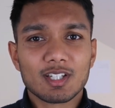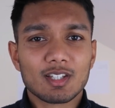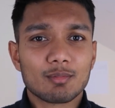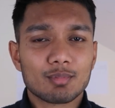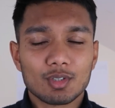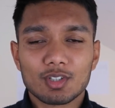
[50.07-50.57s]

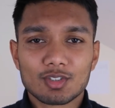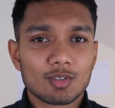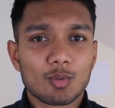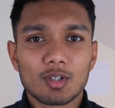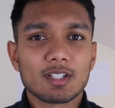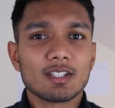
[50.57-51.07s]
The
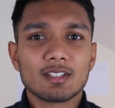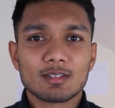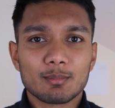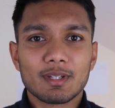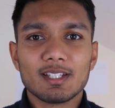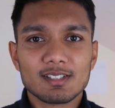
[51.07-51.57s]
production quality
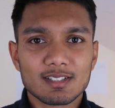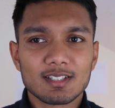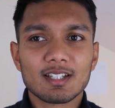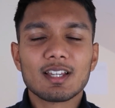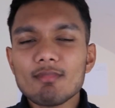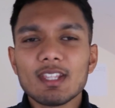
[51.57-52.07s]
is
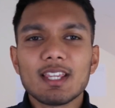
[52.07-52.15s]
amazing.